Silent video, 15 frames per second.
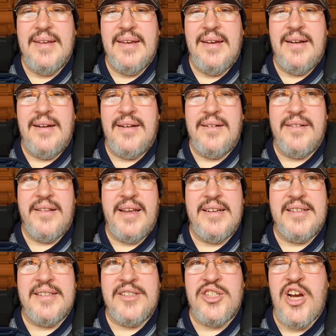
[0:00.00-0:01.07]
you know,
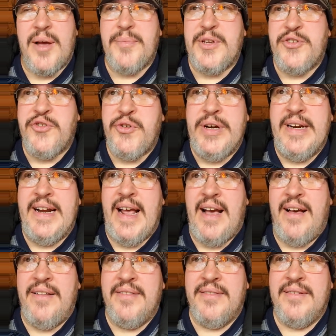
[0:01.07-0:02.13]
they chopped a tree
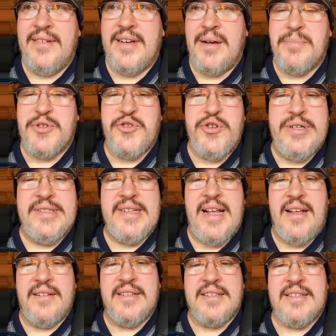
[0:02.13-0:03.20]
down, a couple trees
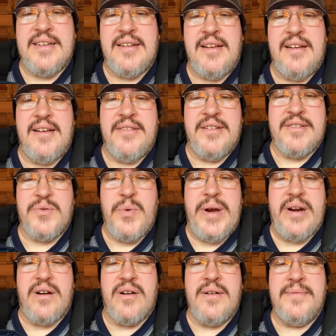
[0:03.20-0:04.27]
down this
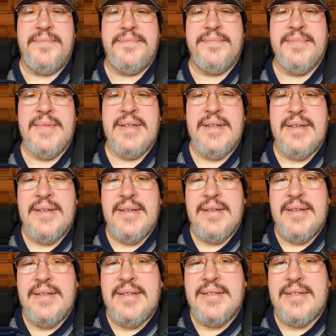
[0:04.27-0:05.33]
winter.
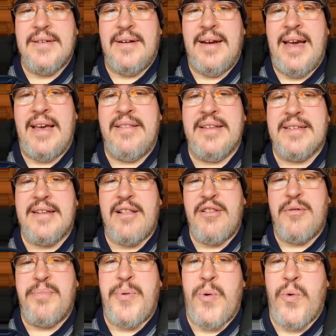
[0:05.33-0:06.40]
So I had this
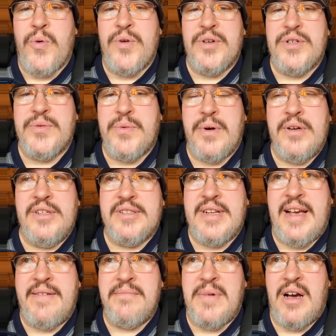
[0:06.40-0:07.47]
other porch where I used to
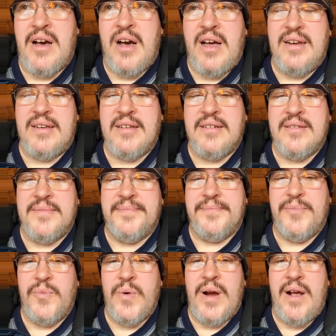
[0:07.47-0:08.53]
have my hot tub.
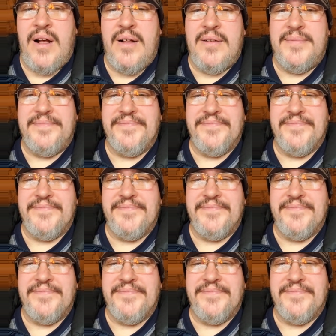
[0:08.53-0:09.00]
Well,